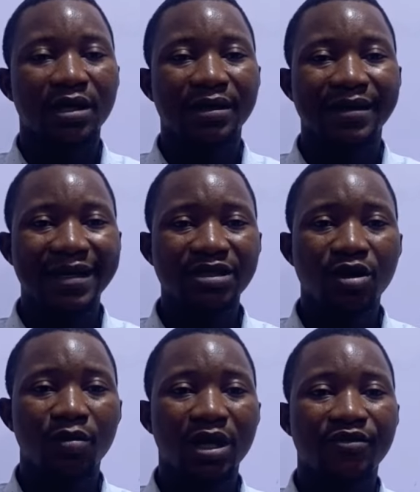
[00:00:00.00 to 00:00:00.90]
This
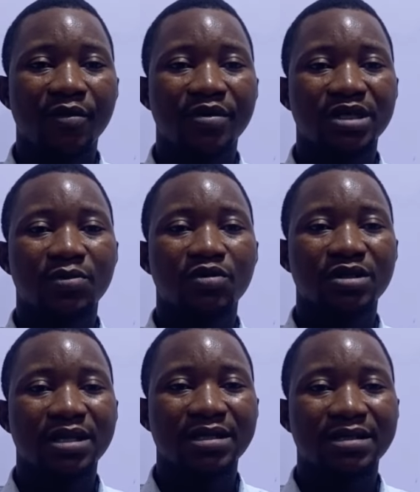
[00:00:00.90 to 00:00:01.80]
double entry principle
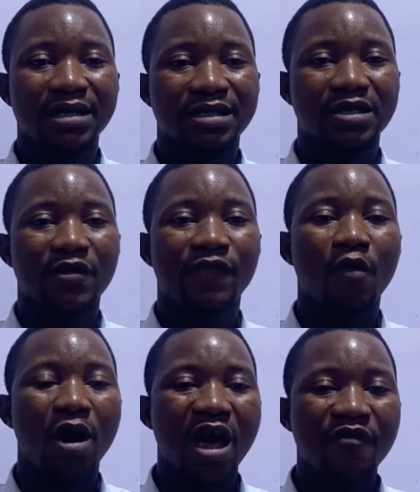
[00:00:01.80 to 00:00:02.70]
states that
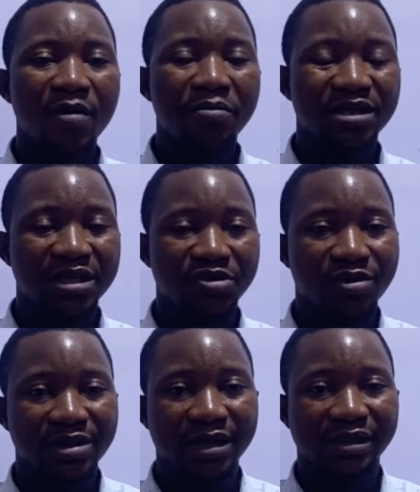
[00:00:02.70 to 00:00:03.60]
for every business
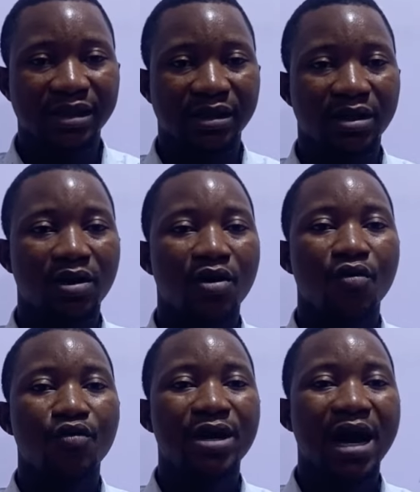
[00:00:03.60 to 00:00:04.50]
transaction,
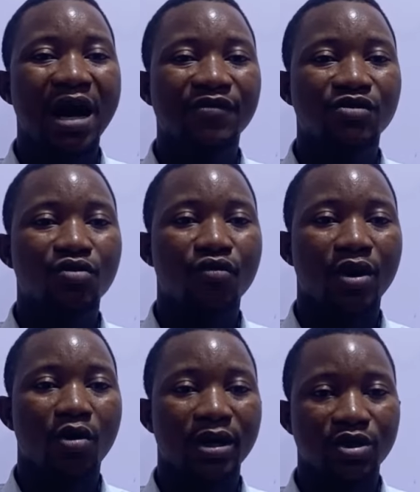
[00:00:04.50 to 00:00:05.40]
we have to
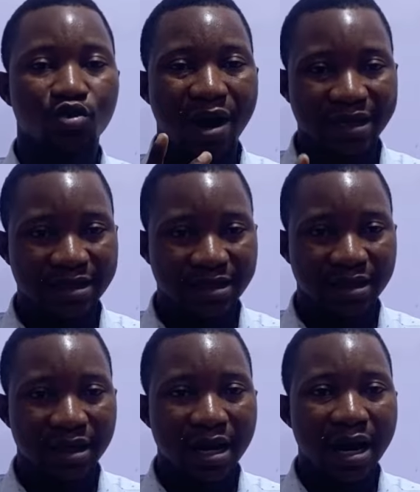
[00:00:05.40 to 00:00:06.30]
record it twice.
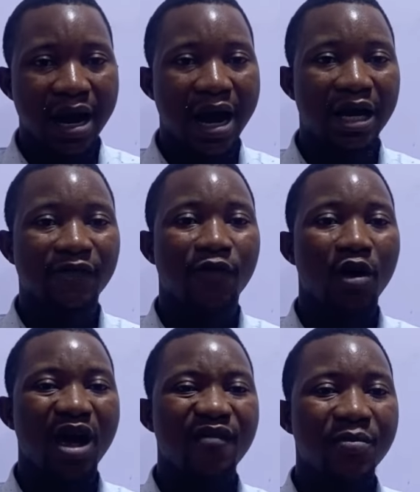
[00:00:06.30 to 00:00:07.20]
And
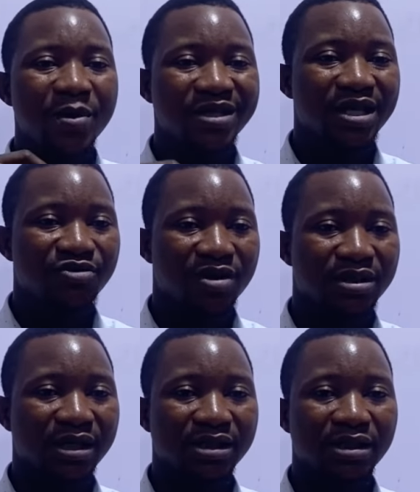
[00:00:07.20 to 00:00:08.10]
for every business
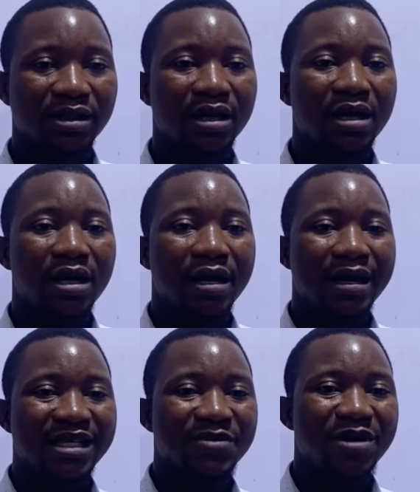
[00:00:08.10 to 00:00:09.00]
transaction,
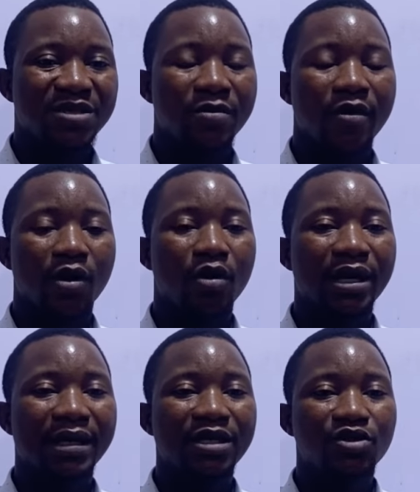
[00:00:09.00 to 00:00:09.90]
it must be
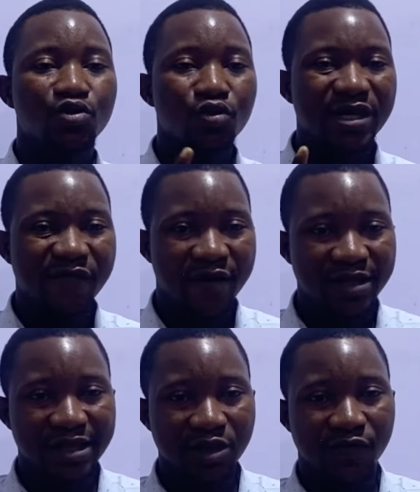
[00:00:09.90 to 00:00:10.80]
recorded in two
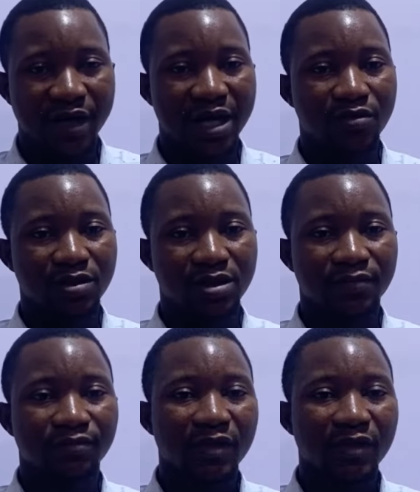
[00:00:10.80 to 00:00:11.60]
different sets of accounts.